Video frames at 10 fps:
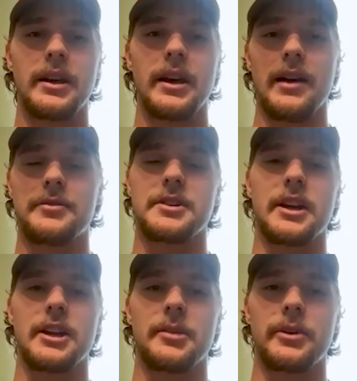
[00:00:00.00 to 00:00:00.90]
after
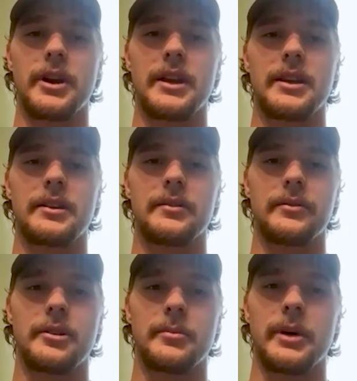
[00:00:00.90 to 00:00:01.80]
taking a break, and
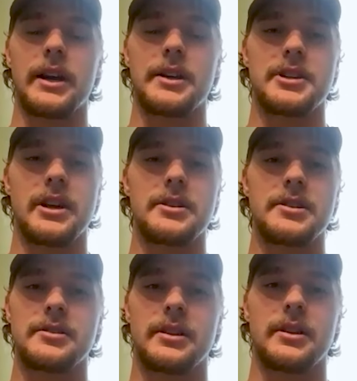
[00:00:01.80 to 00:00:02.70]
your body
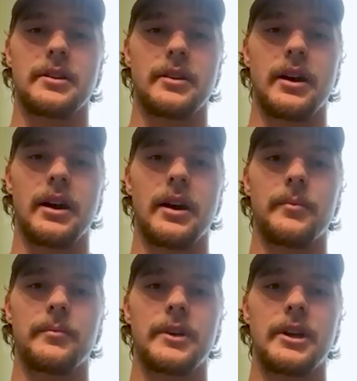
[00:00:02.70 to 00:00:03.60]
changes and um,
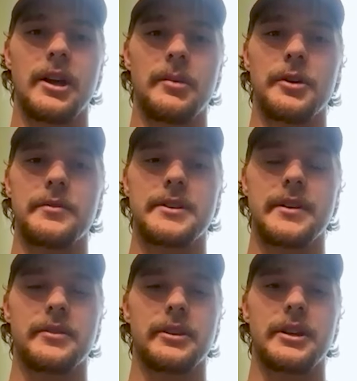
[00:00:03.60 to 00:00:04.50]
it moves
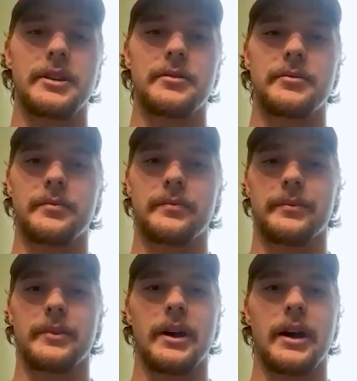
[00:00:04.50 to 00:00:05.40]
differently
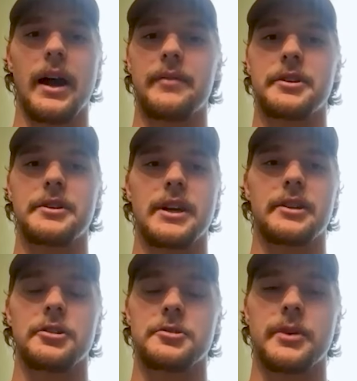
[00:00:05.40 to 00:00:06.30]
uh, after you take
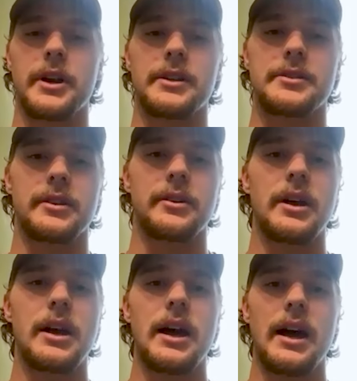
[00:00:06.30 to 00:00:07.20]
those breaks. So
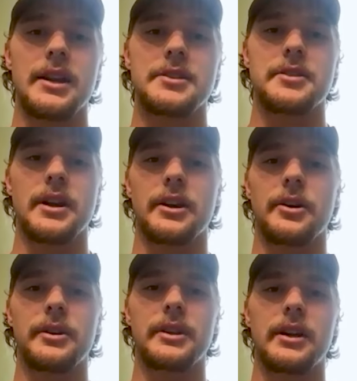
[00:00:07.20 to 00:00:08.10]
I just try to go
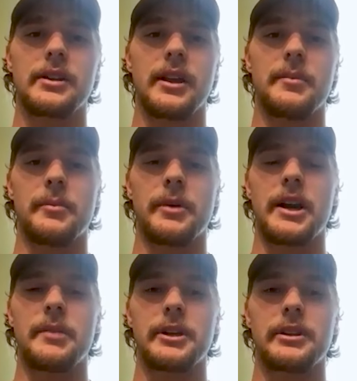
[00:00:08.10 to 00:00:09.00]
in there and let my
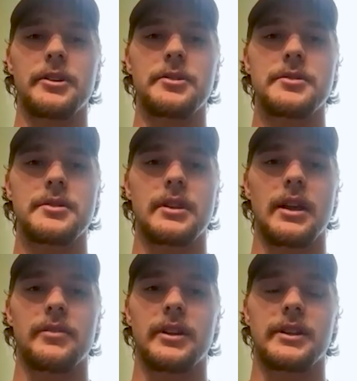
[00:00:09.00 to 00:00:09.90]
body be loose, and I
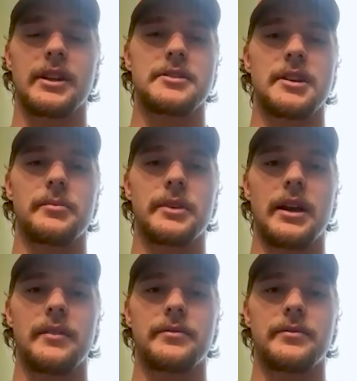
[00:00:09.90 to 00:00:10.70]
feel like that's something that I've